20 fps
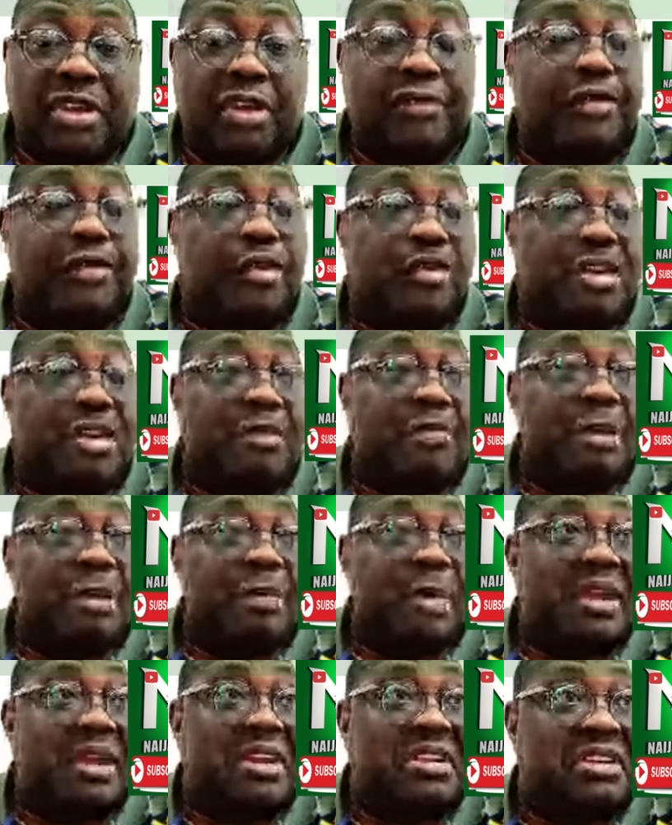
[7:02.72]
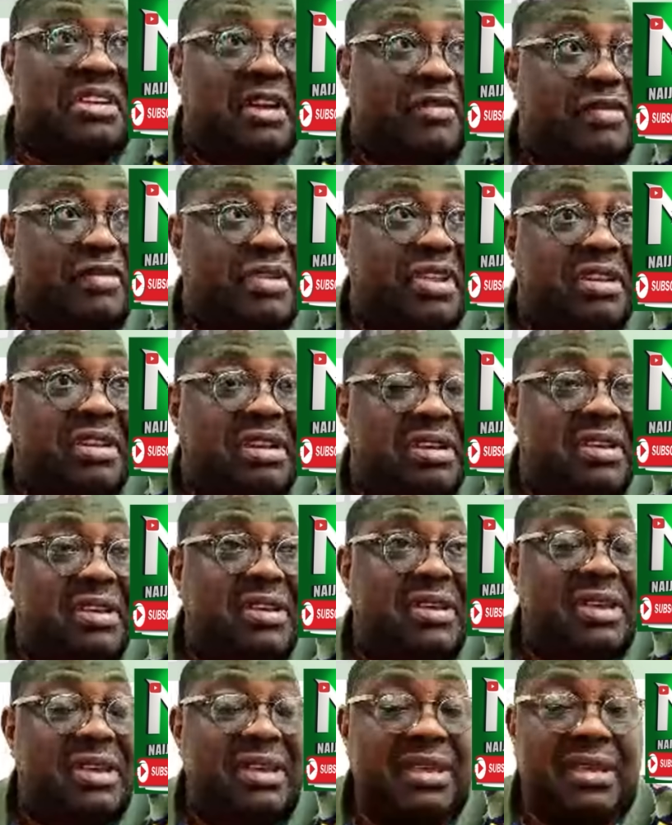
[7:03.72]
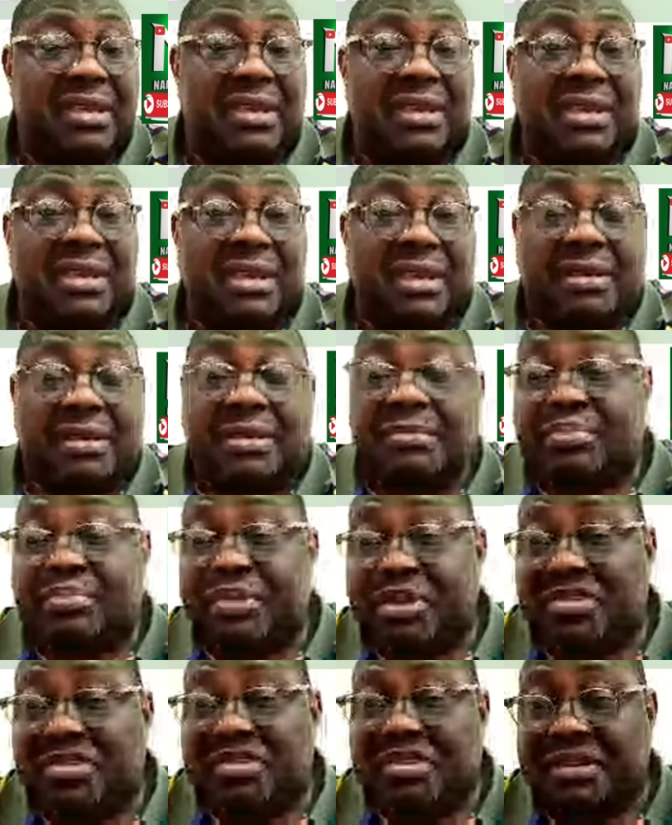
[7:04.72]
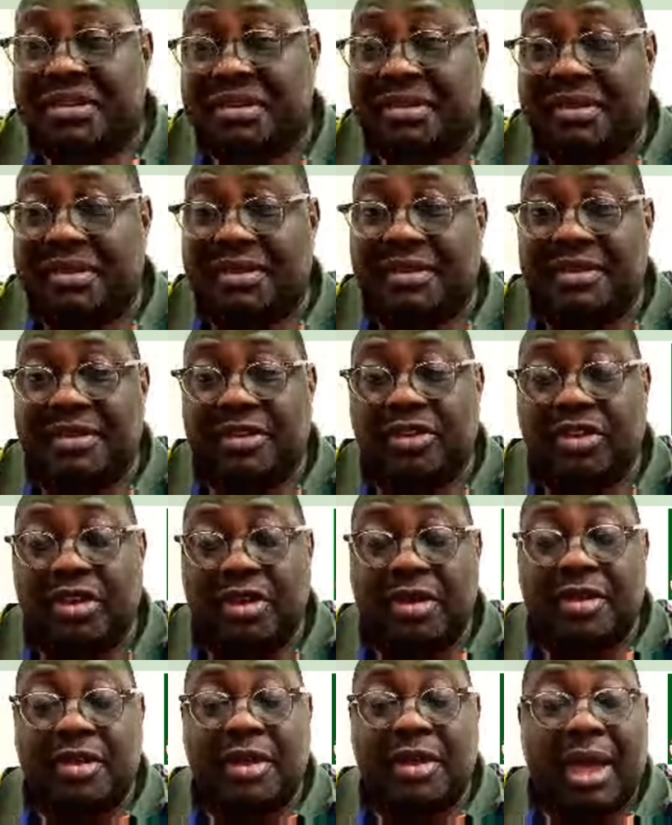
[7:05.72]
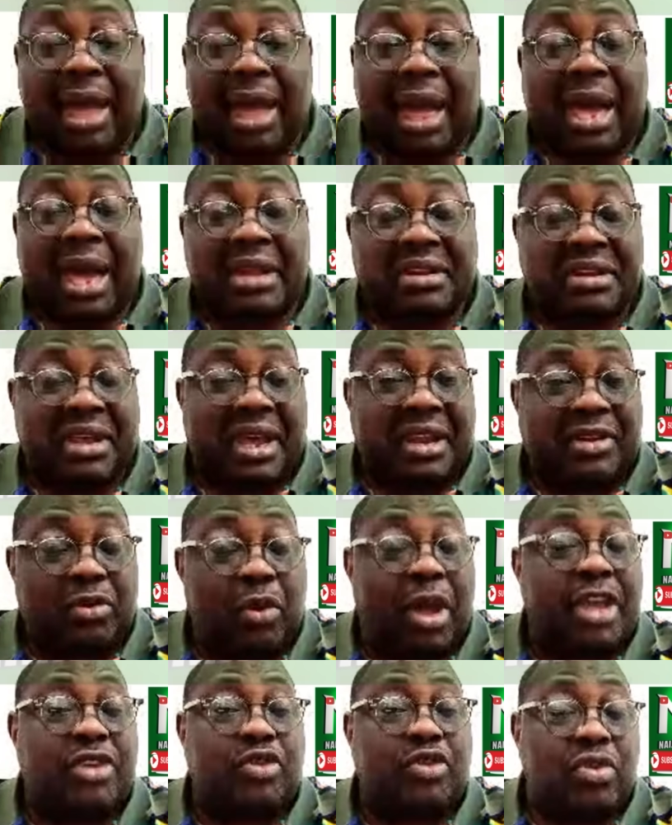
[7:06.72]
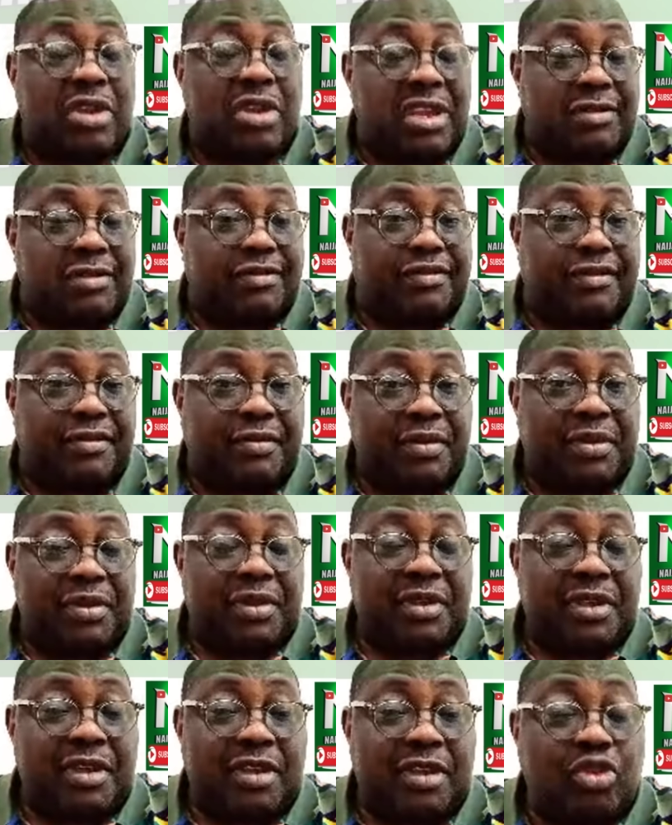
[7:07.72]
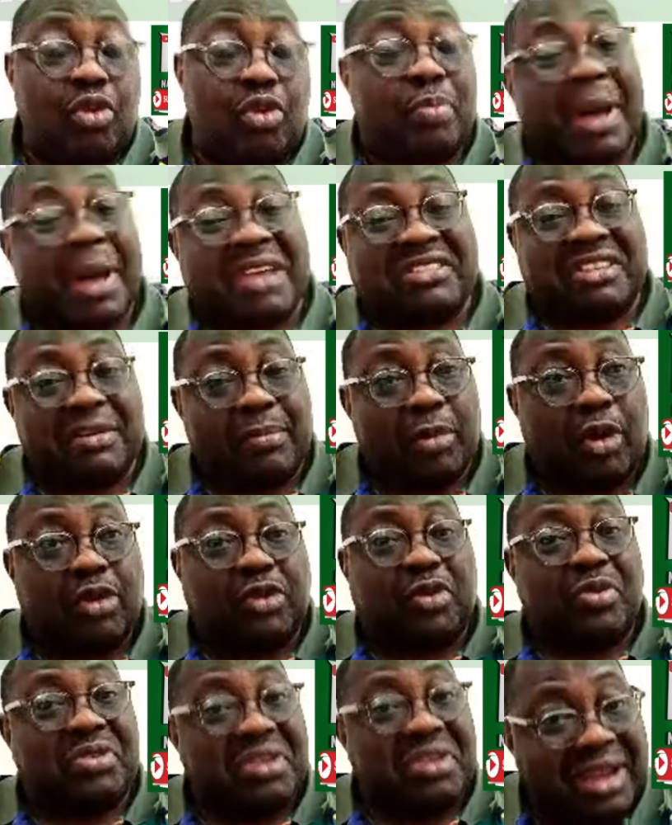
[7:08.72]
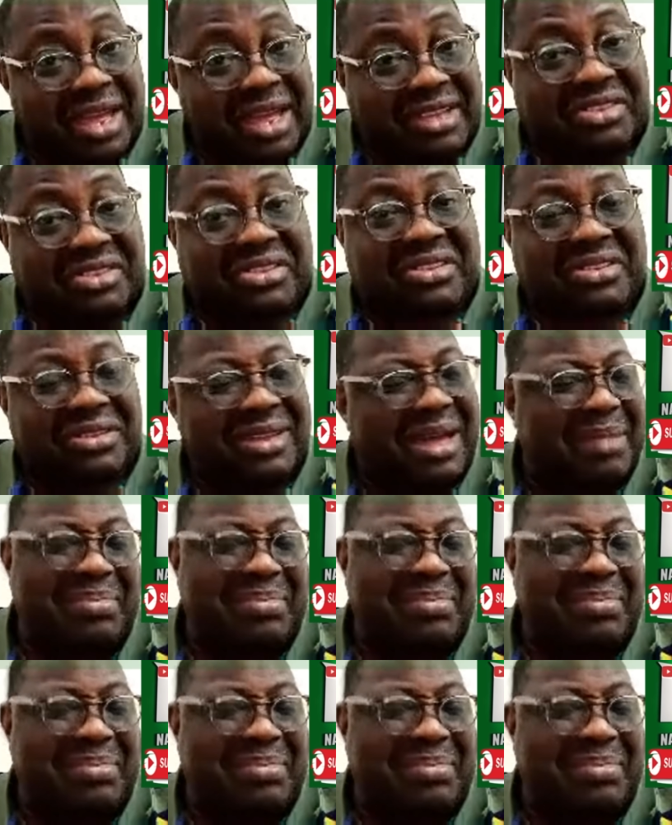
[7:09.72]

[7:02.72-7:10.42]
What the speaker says: if you keep a man indefinitely in prison, and then when you leave, you pass him on to the next.